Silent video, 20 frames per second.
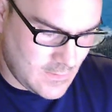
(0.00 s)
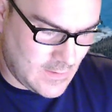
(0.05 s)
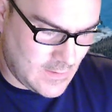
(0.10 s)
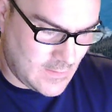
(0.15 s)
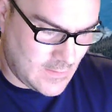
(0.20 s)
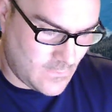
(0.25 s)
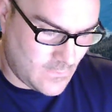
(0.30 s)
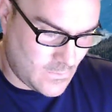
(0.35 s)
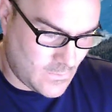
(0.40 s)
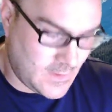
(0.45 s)

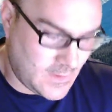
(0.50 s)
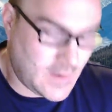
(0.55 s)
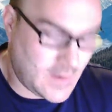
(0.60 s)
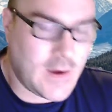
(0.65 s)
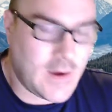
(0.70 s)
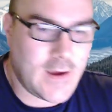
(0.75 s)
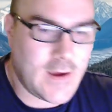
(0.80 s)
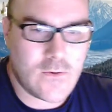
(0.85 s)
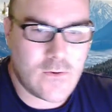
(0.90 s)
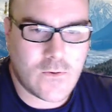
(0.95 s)
really
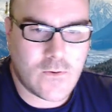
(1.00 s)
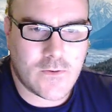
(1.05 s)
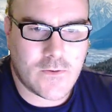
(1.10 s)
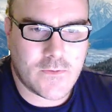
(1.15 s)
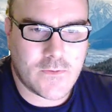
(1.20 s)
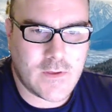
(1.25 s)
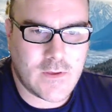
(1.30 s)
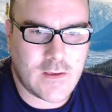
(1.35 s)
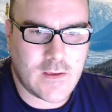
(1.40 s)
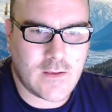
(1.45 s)
higher order
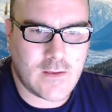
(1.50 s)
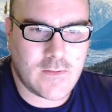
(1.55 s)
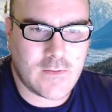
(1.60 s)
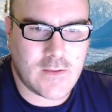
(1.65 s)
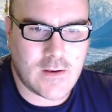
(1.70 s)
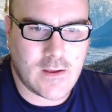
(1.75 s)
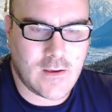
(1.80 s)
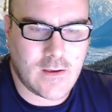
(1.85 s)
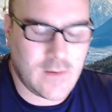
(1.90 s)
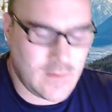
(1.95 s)
thinking that
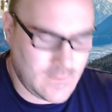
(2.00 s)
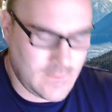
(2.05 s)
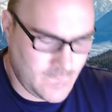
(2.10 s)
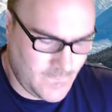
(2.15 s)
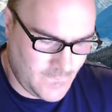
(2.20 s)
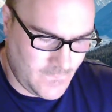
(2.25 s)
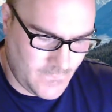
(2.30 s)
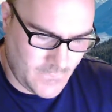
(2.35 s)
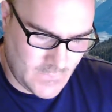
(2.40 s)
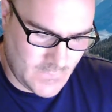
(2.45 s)
I
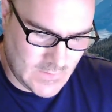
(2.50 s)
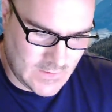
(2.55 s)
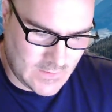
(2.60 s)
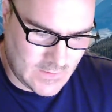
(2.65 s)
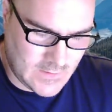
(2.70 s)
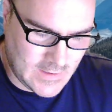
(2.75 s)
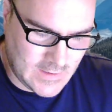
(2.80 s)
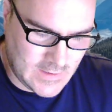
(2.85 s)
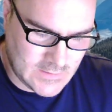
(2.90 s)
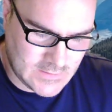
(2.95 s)

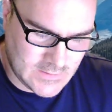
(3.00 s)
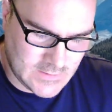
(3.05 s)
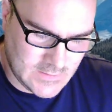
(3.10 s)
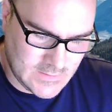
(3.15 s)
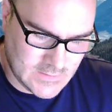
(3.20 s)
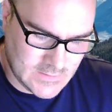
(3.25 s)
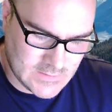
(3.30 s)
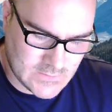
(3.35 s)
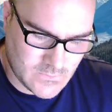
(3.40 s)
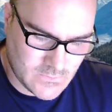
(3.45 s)
engaged in
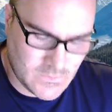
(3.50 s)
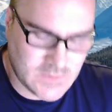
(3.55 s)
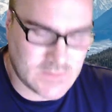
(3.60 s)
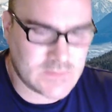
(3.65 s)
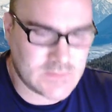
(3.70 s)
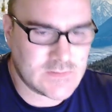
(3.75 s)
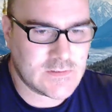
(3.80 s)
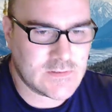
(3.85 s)
this was